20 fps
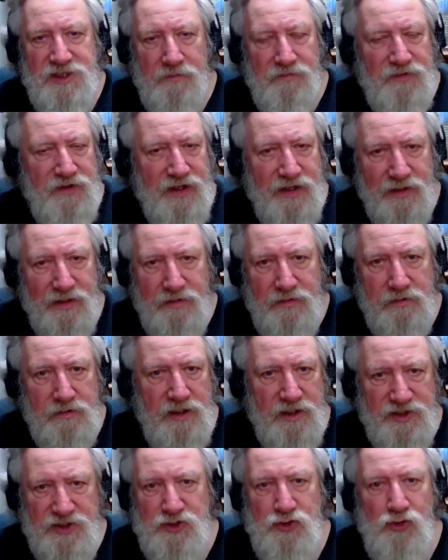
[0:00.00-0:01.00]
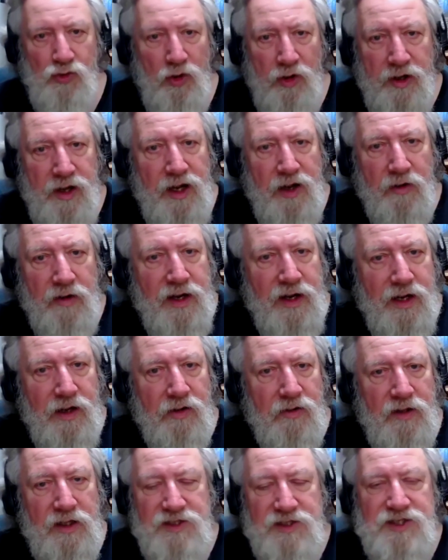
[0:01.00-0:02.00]
something
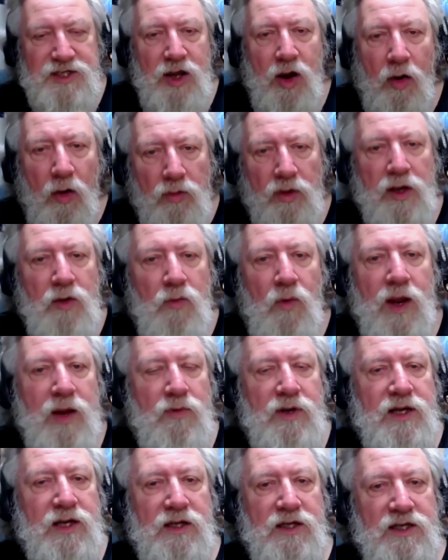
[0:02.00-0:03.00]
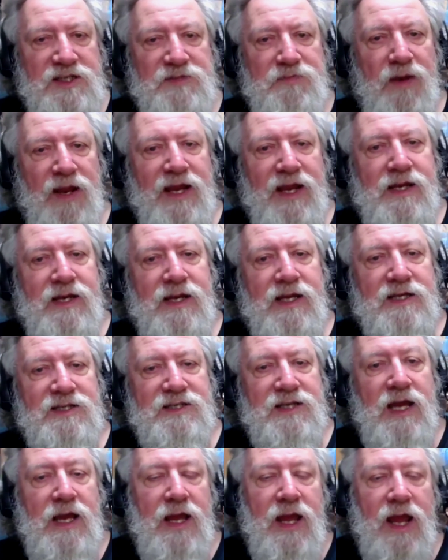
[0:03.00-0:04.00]
extraordinary here that's the only way we can explain
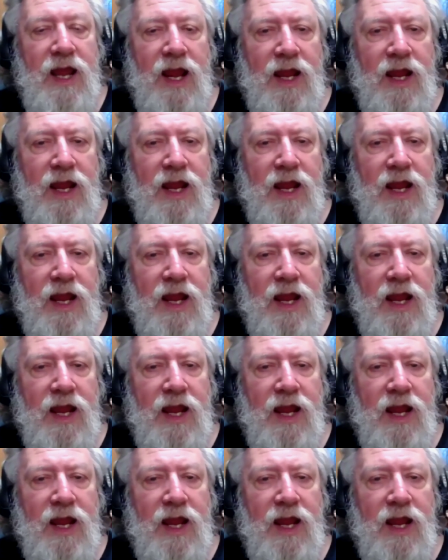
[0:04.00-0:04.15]
this